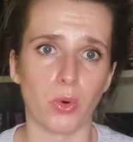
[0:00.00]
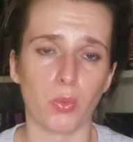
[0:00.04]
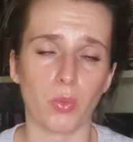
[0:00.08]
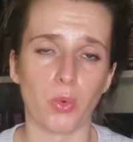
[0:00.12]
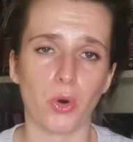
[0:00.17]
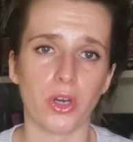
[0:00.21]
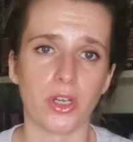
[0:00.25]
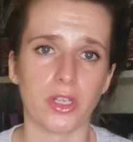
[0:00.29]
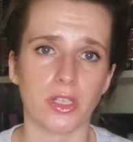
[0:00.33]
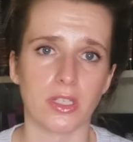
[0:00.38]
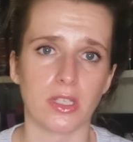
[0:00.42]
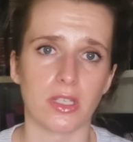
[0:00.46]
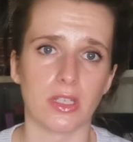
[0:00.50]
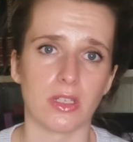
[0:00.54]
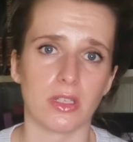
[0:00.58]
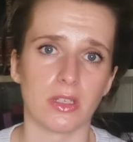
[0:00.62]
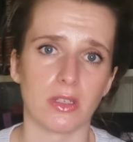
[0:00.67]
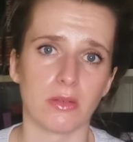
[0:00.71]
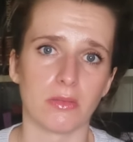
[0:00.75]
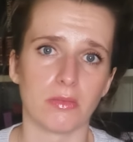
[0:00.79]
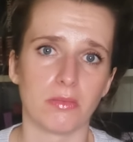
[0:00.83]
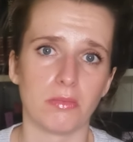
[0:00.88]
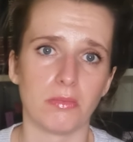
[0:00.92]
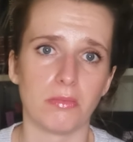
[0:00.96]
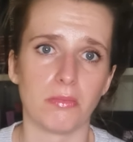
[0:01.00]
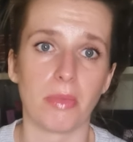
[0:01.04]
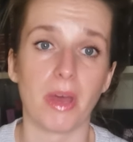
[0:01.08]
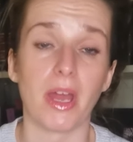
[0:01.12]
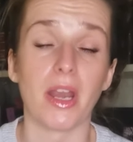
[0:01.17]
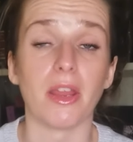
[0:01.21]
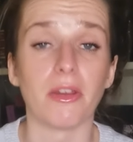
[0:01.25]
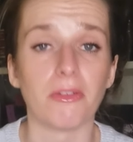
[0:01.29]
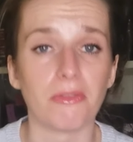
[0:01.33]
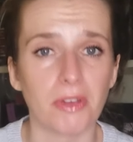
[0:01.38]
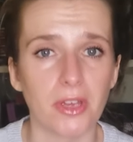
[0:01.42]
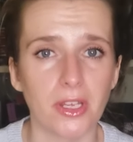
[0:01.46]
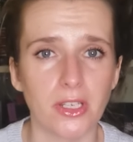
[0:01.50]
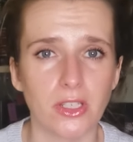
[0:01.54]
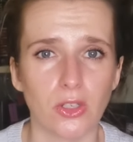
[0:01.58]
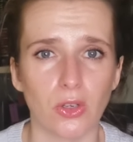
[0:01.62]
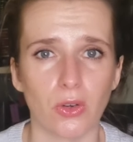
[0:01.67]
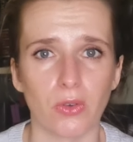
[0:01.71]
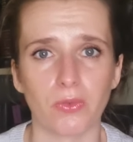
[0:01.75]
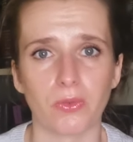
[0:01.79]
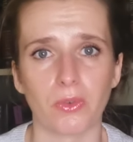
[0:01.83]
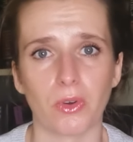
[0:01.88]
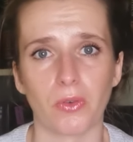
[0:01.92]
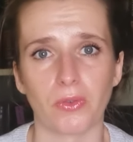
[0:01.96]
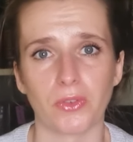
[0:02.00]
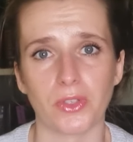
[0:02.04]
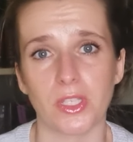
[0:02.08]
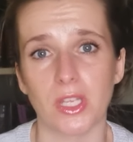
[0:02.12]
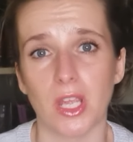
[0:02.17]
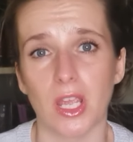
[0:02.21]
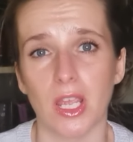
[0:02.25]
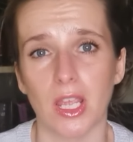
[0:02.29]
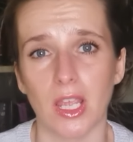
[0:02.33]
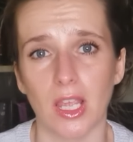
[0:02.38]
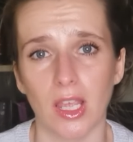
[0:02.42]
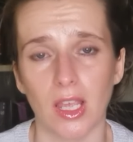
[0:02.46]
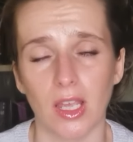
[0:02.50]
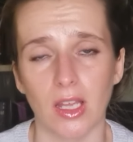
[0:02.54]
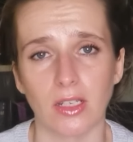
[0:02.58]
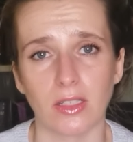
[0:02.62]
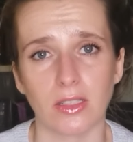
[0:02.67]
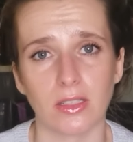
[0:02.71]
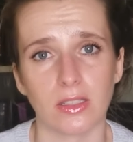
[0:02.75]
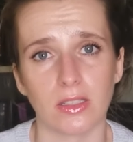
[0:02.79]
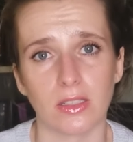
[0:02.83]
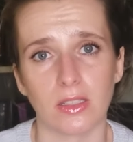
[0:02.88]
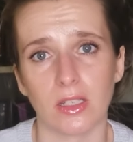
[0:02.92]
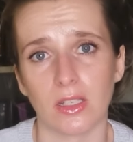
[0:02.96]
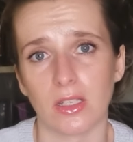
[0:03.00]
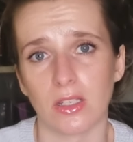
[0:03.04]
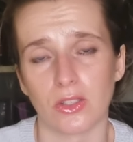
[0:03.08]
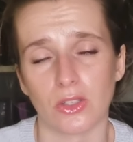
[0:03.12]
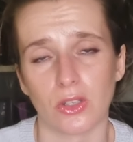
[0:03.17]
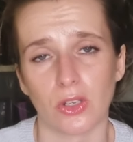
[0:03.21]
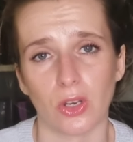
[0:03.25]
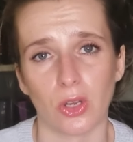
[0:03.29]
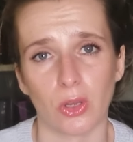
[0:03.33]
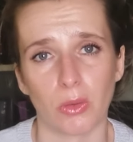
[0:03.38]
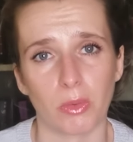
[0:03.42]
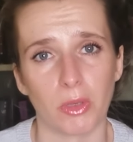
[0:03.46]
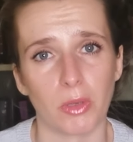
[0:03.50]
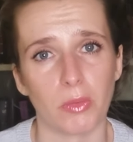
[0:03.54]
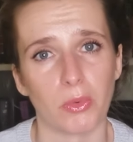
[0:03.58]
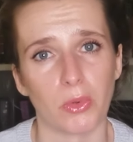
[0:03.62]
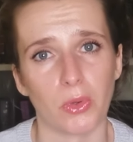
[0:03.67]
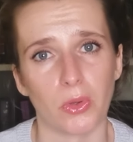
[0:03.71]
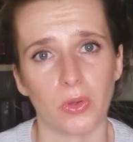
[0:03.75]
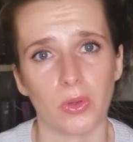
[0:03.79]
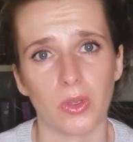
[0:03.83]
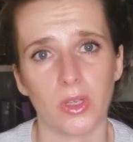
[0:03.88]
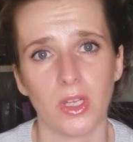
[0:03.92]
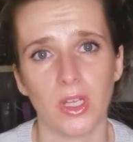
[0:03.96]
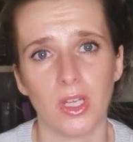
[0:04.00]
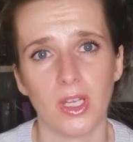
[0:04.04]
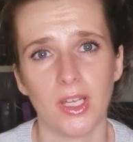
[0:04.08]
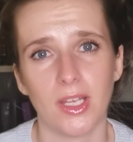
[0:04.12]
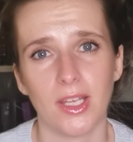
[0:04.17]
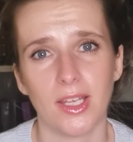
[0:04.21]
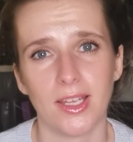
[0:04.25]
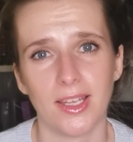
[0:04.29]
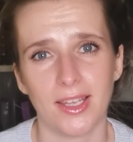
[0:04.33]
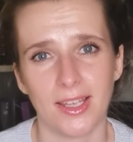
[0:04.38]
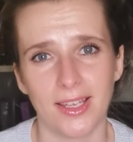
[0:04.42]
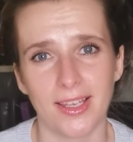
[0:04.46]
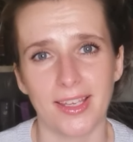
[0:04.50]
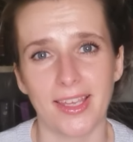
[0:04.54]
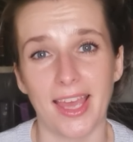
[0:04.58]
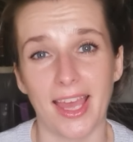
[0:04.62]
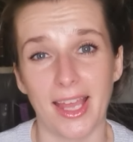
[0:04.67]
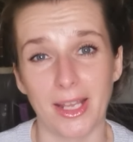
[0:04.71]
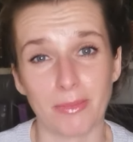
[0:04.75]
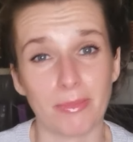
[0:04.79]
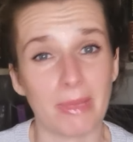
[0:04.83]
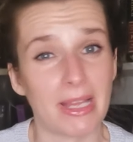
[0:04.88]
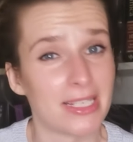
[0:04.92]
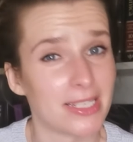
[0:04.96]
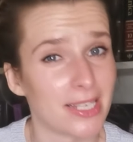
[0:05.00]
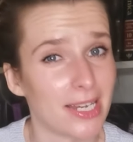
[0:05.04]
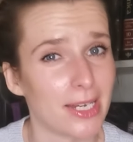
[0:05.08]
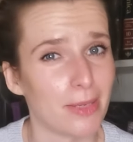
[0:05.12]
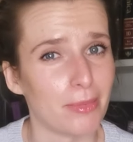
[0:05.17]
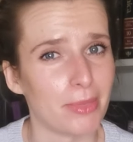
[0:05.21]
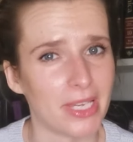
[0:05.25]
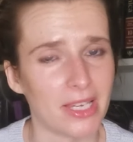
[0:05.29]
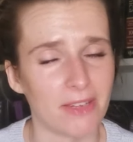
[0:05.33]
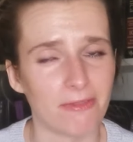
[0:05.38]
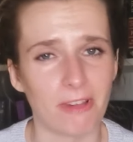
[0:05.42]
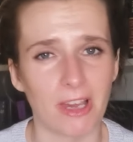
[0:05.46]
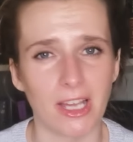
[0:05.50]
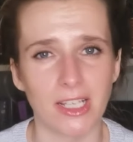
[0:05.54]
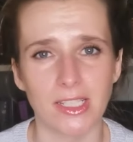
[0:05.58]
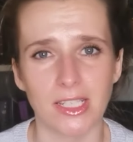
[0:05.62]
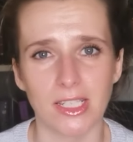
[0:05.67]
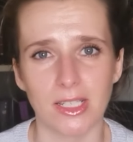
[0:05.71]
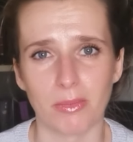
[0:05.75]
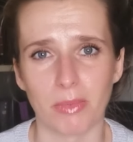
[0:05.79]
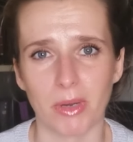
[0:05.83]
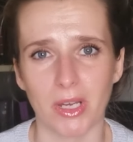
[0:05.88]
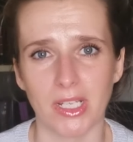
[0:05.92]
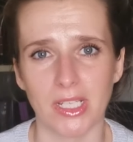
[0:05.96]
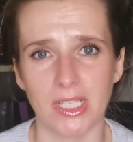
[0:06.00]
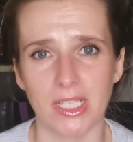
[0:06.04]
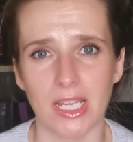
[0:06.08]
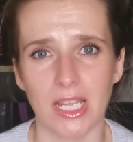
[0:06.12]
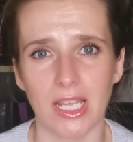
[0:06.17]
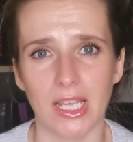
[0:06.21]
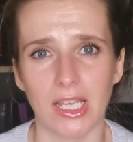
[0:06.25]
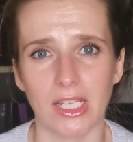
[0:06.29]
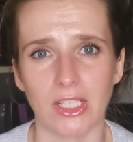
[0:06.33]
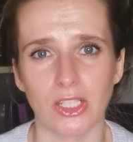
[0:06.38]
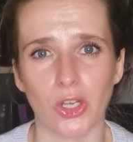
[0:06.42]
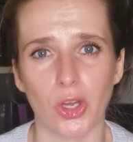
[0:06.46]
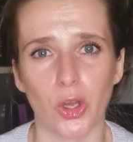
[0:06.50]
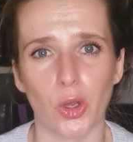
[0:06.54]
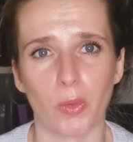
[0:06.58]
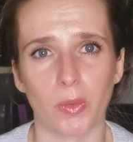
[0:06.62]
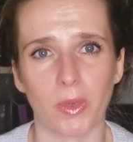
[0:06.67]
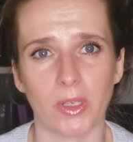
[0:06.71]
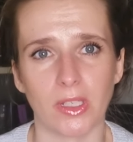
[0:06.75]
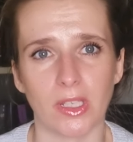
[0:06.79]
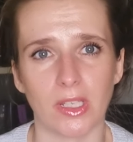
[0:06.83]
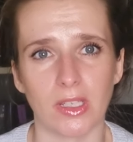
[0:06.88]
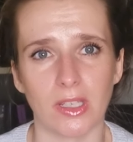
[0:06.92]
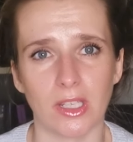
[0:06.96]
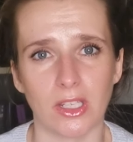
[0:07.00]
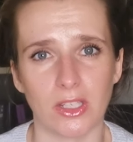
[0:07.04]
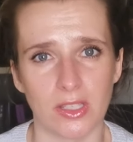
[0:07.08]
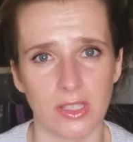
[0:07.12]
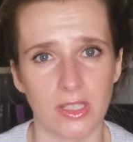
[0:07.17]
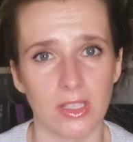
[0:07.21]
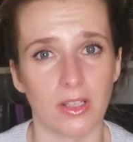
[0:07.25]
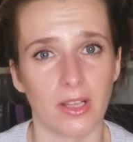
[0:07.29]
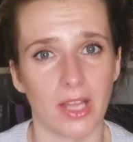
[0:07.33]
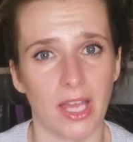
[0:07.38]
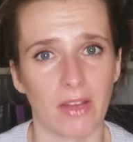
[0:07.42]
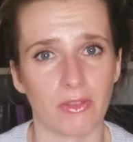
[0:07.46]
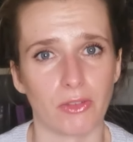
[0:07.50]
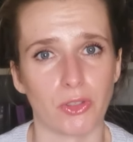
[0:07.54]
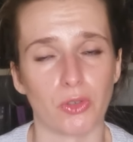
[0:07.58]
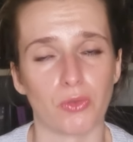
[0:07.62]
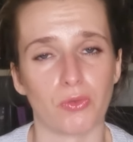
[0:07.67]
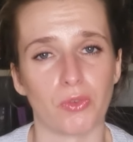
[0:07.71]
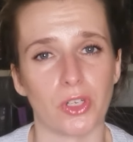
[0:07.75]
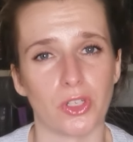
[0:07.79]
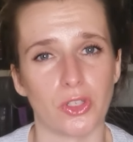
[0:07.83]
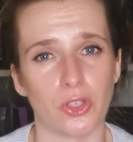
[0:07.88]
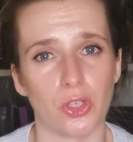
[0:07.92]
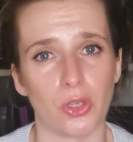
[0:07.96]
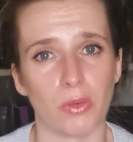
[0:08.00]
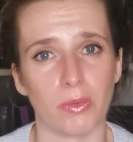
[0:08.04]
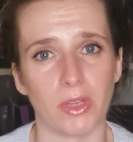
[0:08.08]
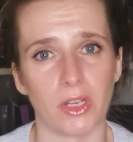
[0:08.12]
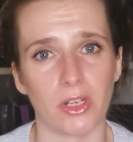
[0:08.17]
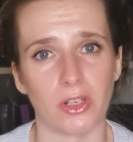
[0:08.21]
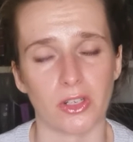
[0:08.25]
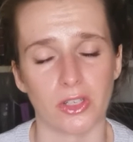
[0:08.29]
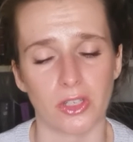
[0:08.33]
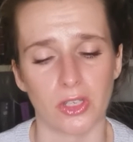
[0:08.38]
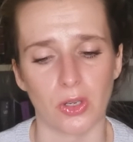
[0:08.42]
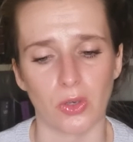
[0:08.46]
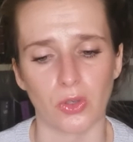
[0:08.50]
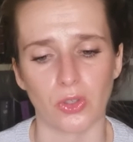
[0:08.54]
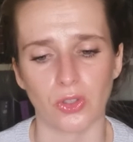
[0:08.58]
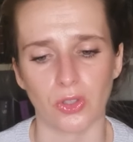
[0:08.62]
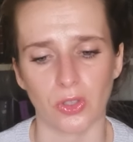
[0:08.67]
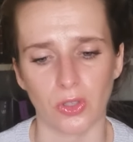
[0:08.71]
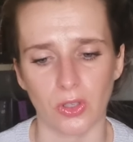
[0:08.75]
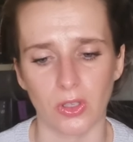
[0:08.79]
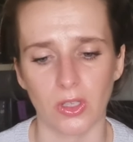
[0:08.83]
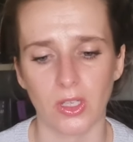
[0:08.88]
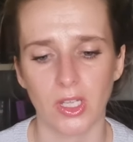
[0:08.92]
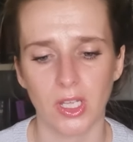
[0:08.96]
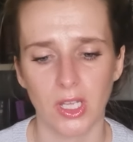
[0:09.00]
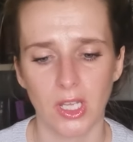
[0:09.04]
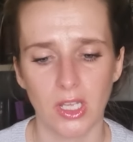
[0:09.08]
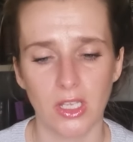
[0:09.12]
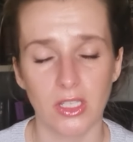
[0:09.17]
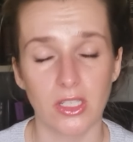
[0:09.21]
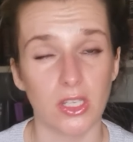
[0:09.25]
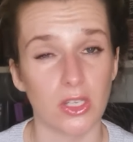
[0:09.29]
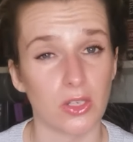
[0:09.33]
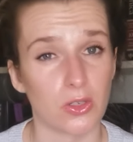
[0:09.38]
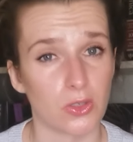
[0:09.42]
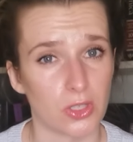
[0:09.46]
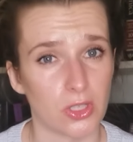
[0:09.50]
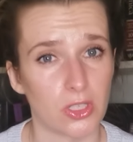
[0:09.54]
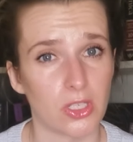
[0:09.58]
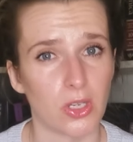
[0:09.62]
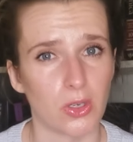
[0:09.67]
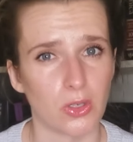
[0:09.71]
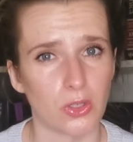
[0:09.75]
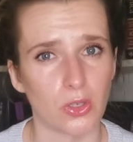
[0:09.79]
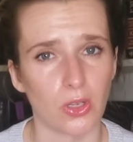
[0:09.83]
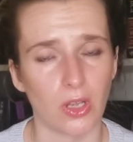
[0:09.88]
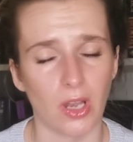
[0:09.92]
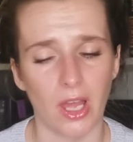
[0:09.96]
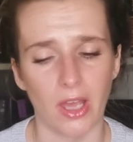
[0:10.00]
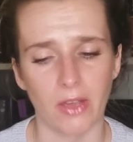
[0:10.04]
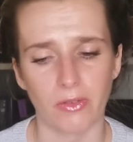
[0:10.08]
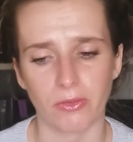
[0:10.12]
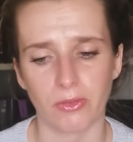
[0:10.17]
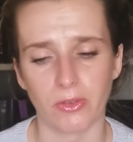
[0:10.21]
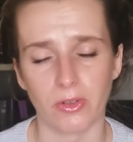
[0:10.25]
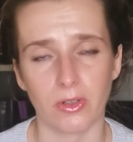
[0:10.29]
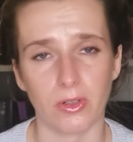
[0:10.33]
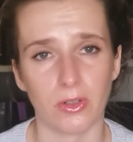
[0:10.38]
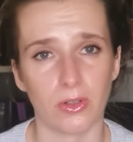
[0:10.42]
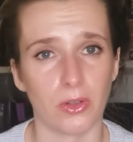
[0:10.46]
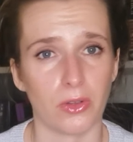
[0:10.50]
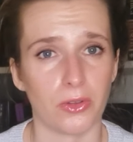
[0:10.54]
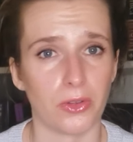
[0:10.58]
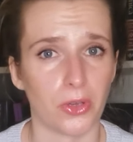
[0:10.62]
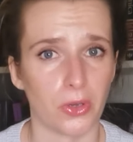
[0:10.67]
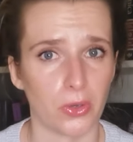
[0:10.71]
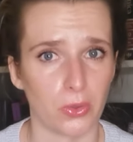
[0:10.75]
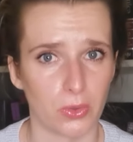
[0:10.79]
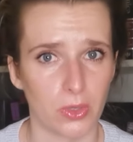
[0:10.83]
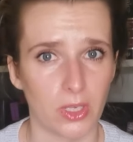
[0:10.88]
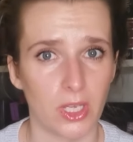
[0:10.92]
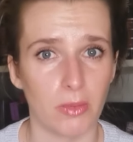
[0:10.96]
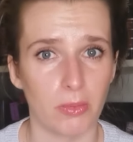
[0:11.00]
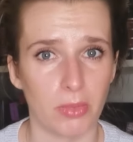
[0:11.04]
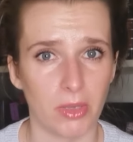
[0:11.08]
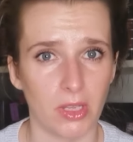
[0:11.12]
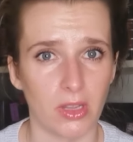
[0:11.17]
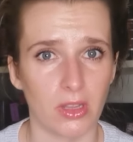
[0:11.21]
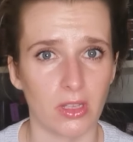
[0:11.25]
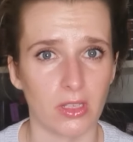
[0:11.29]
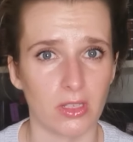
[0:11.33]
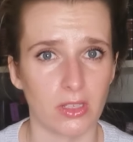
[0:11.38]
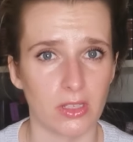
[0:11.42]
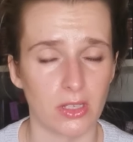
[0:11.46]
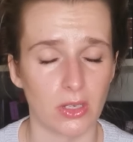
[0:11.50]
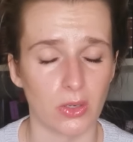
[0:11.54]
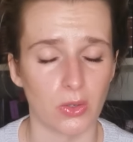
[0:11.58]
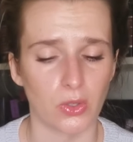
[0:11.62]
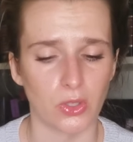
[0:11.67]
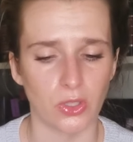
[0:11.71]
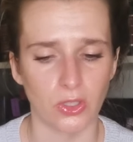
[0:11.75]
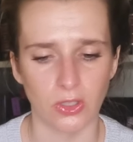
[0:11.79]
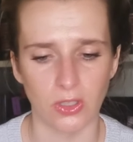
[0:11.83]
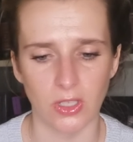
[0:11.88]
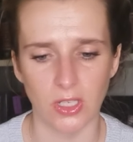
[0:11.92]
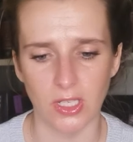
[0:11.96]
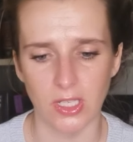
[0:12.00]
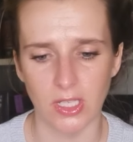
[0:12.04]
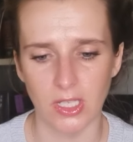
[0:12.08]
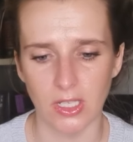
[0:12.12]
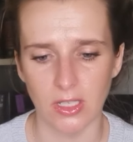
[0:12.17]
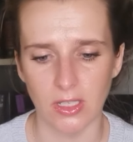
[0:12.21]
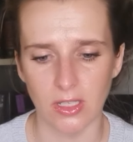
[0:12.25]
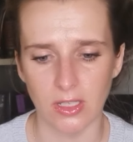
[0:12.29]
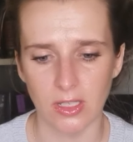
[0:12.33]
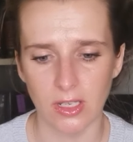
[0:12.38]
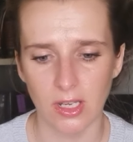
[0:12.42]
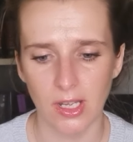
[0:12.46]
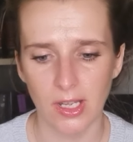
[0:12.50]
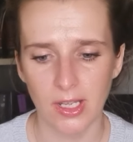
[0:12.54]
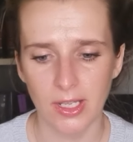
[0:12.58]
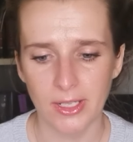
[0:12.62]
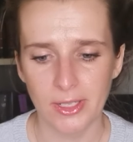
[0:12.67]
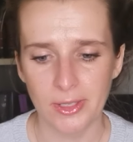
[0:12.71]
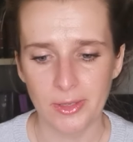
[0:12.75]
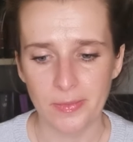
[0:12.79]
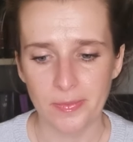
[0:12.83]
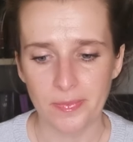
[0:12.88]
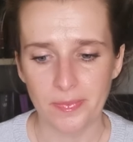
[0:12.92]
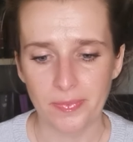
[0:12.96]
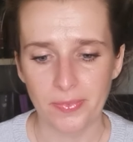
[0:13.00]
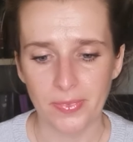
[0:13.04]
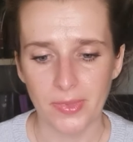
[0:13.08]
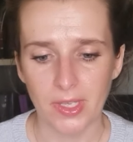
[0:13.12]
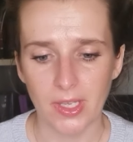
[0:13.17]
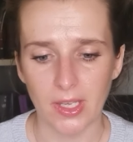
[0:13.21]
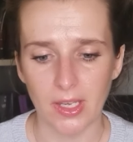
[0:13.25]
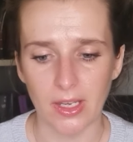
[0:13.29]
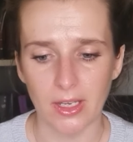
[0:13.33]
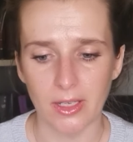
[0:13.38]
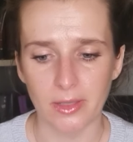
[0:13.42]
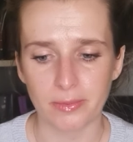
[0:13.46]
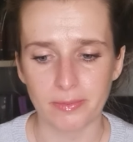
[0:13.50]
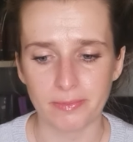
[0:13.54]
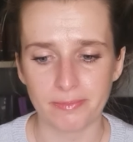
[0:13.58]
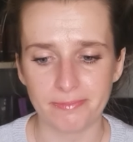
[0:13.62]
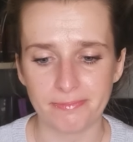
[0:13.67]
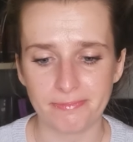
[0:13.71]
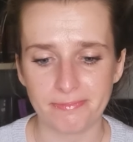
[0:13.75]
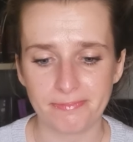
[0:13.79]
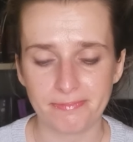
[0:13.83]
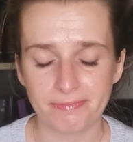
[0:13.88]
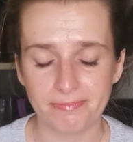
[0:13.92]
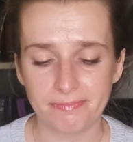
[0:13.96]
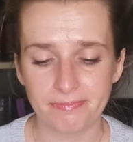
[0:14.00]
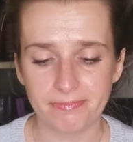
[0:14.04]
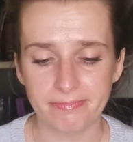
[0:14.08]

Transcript: what what is the benefit of of staying and as you know people can mentally be affected by staying at home and they still have to resume their social so social life although keeping their social distance um,